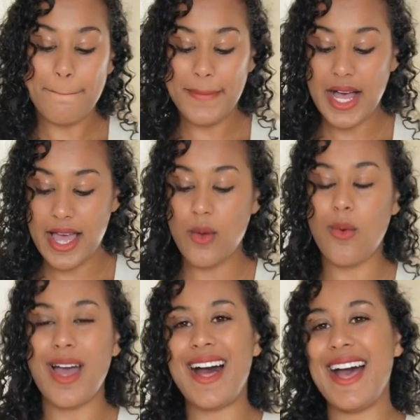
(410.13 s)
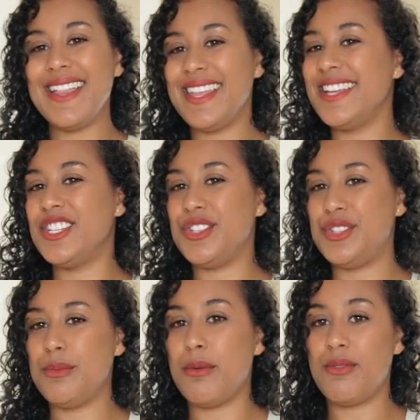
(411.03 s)
But what I like to
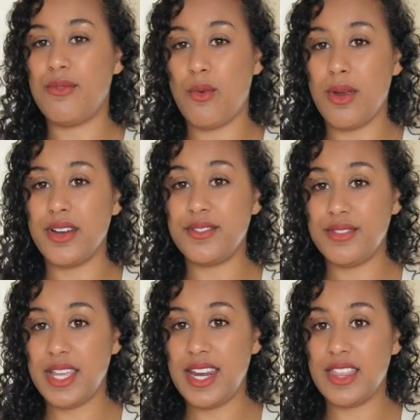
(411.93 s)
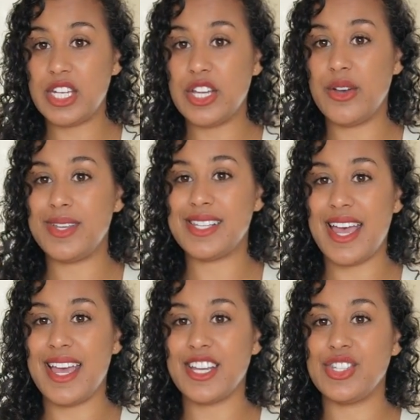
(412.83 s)
do before deflating the dough is
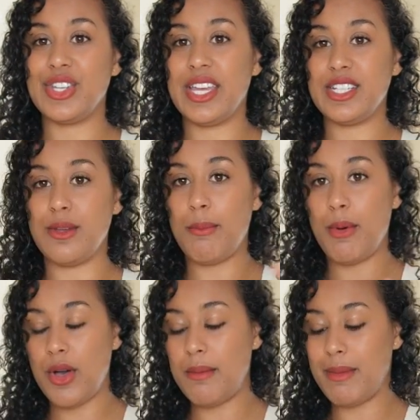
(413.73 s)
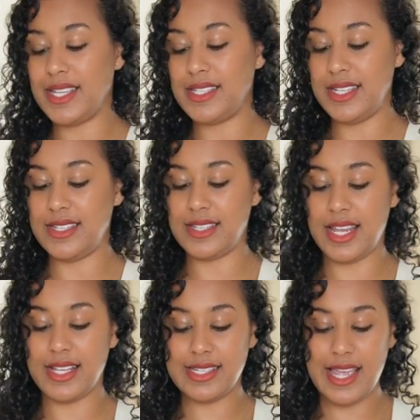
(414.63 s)
I actually like to put my
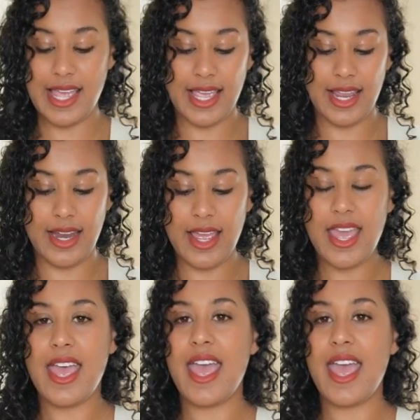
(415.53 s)
seasonings in